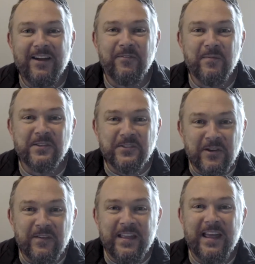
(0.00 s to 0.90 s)
from the
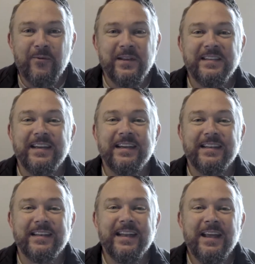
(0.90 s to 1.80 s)
survey that we did,
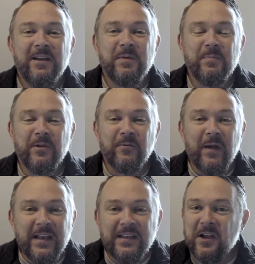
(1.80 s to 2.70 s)
and people are
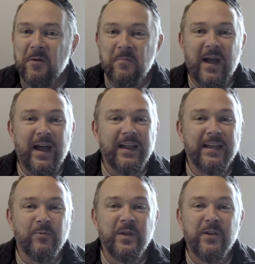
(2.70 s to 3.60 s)
ready to come back.
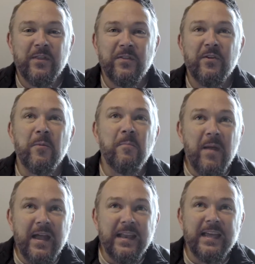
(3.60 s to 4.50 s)
And we know that there are
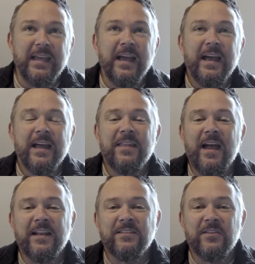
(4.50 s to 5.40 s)
many
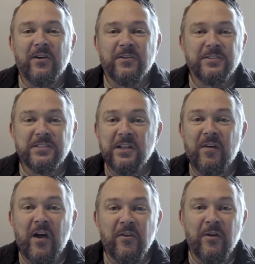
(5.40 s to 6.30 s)
that are still have
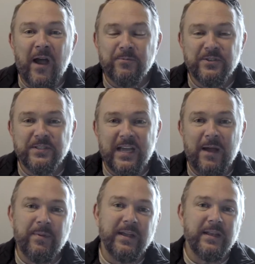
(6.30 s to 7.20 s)
other options
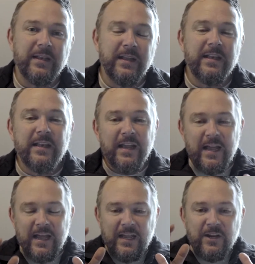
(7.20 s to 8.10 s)
happening. And
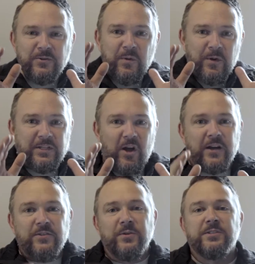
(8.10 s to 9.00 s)
here's what I want to
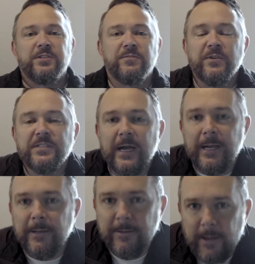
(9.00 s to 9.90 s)
talk to us just for a
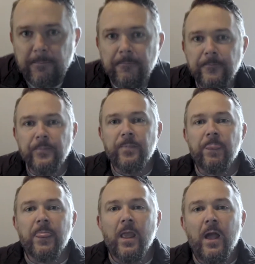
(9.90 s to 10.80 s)
second, okay?
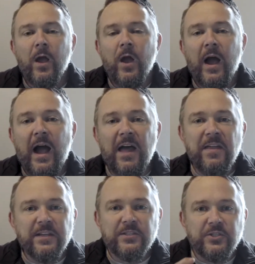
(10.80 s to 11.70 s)
I
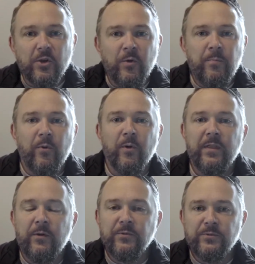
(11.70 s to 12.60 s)
think it's so important
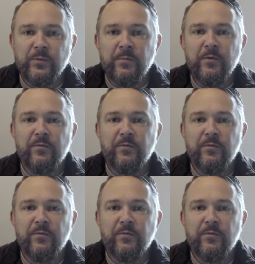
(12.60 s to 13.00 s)
that as we move